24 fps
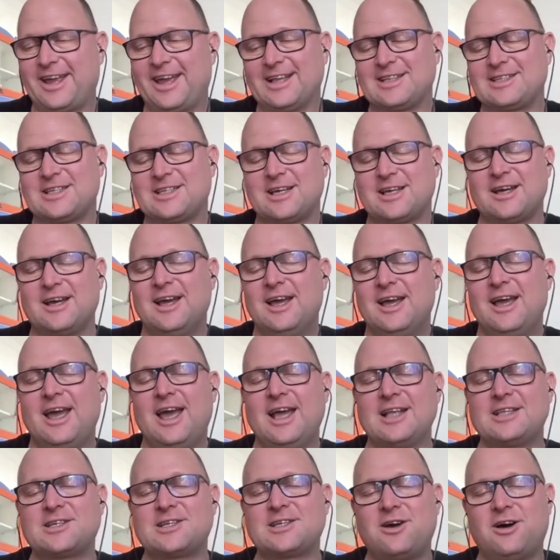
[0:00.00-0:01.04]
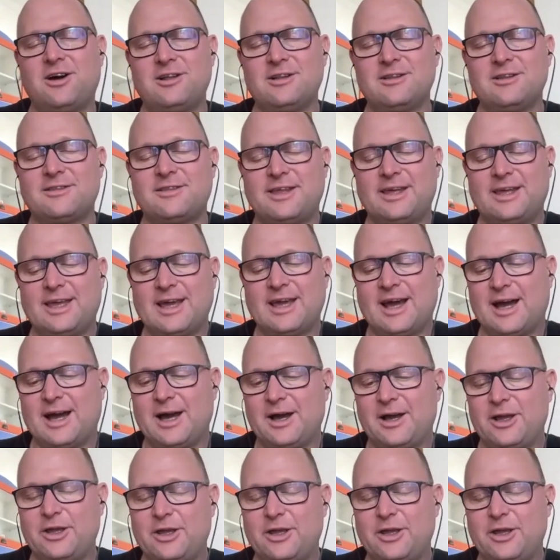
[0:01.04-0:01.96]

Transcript: It's called the